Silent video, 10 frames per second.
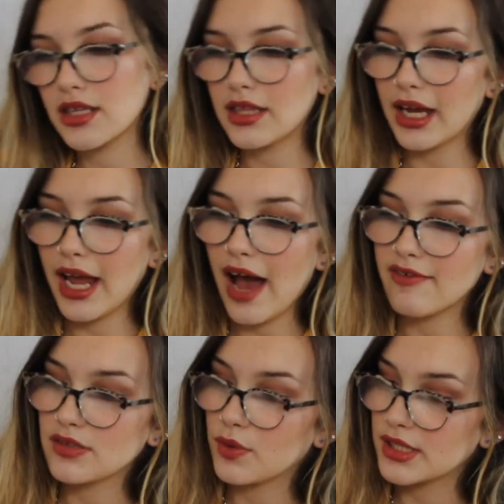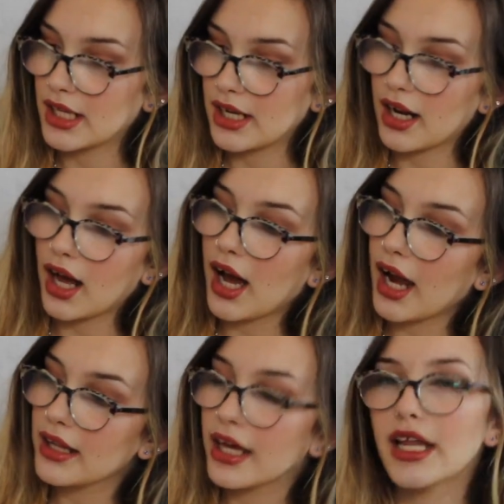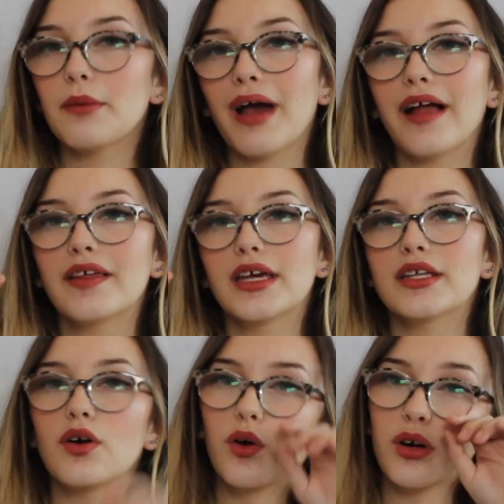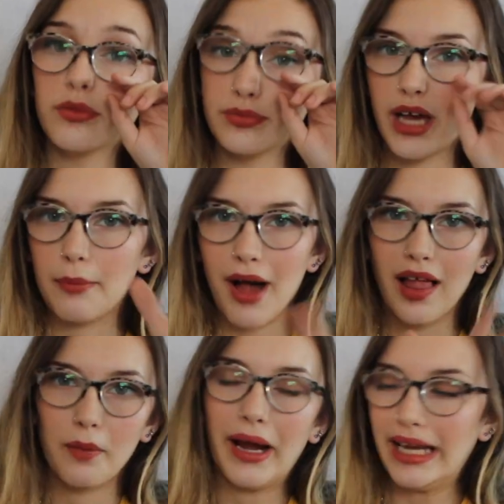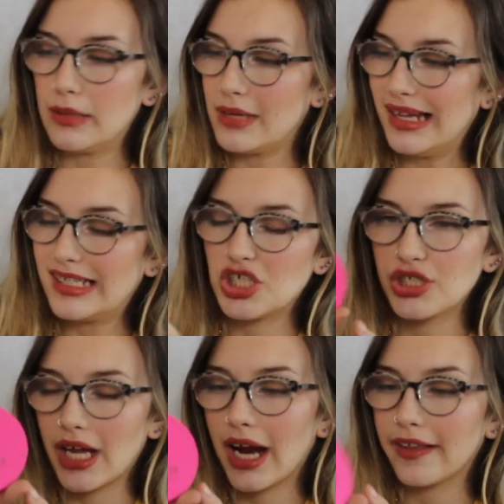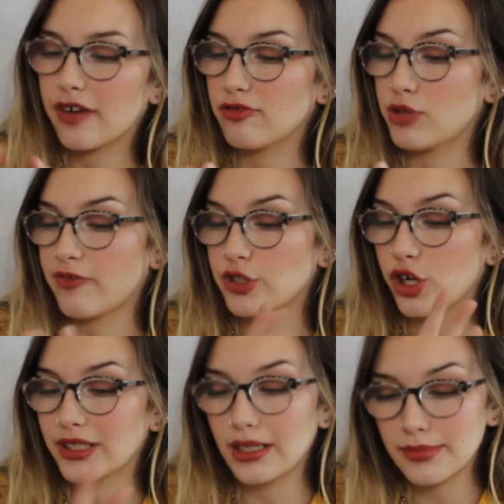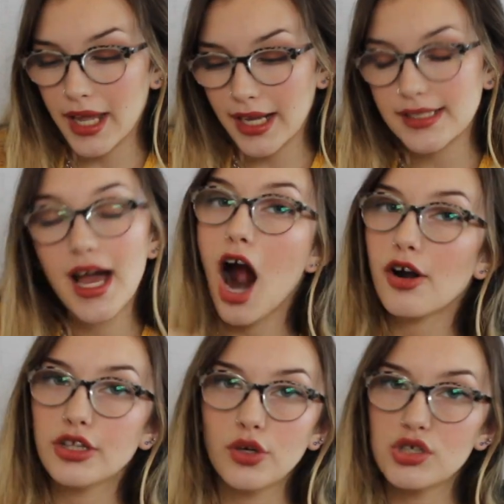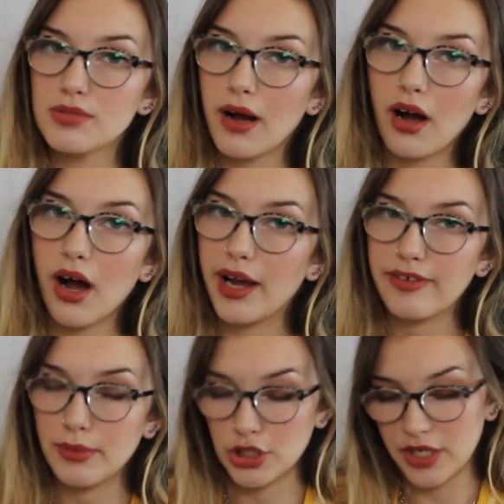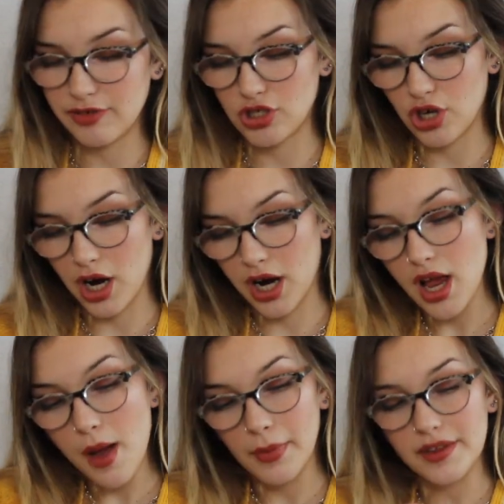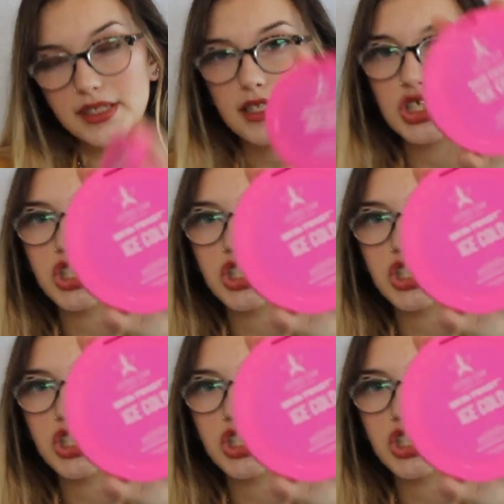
thing I have is, once again, not a highlighting palette or a palette by any means. It's just a highlighter from Jeffree Star Cosmetics. I already told you about how I feel about Jeffree Star, but this is in the